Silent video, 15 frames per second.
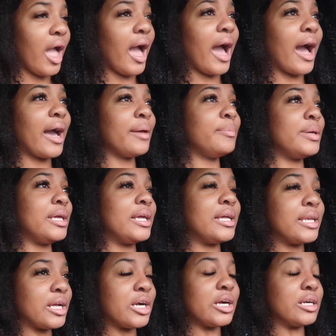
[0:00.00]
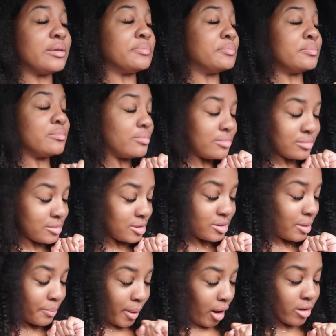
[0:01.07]
I be in there
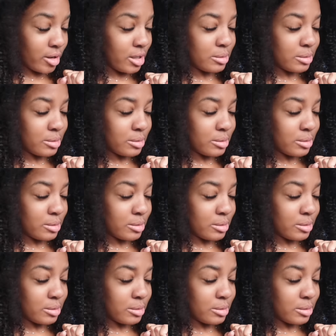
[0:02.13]
balled